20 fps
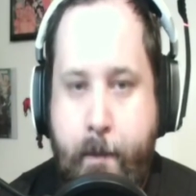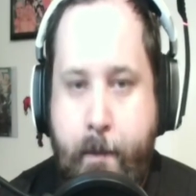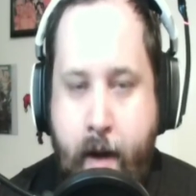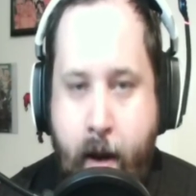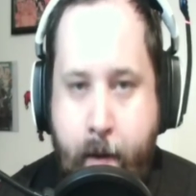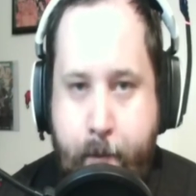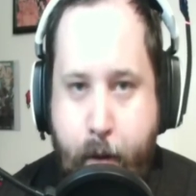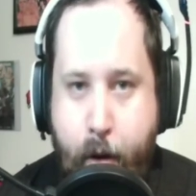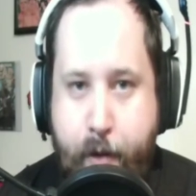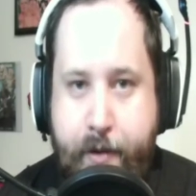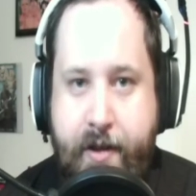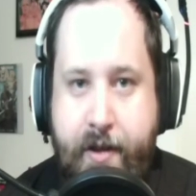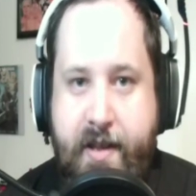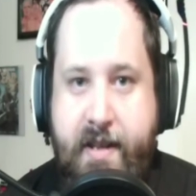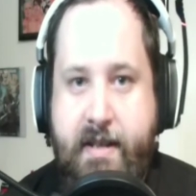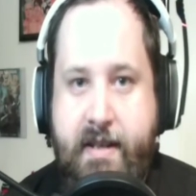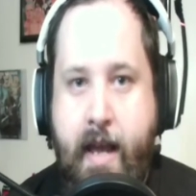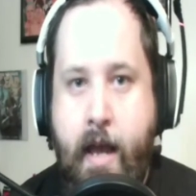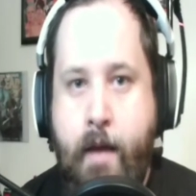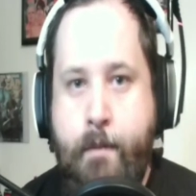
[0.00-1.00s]
Now, both of
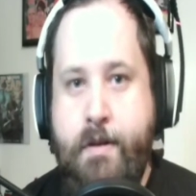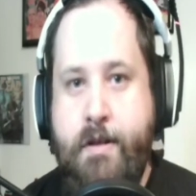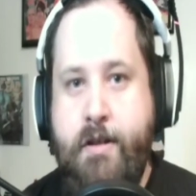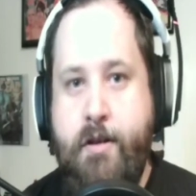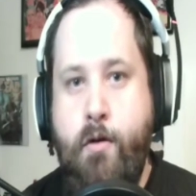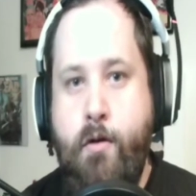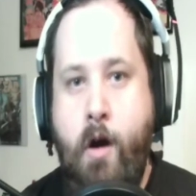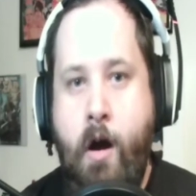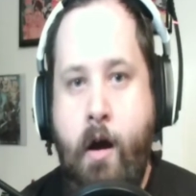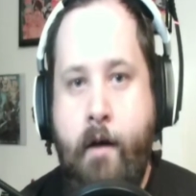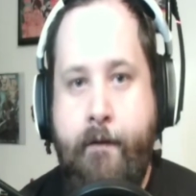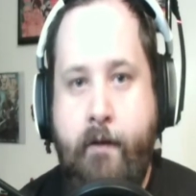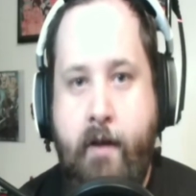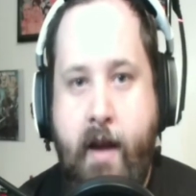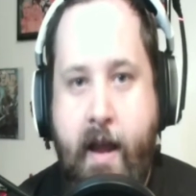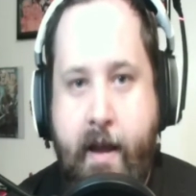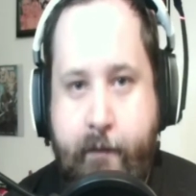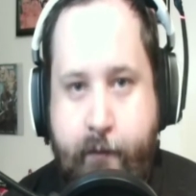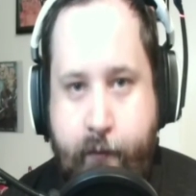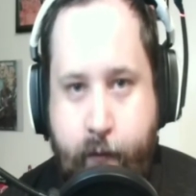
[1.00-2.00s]
these games do offer
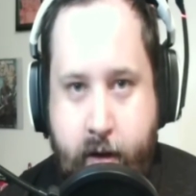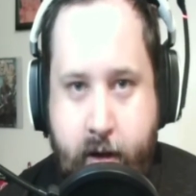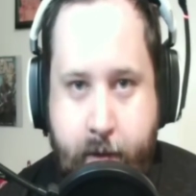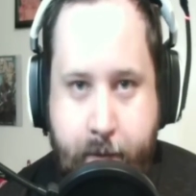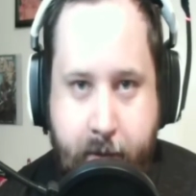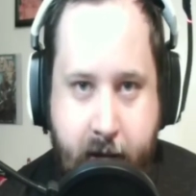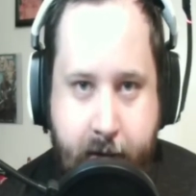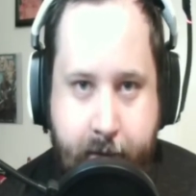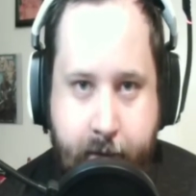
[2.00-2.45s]
a free-to-play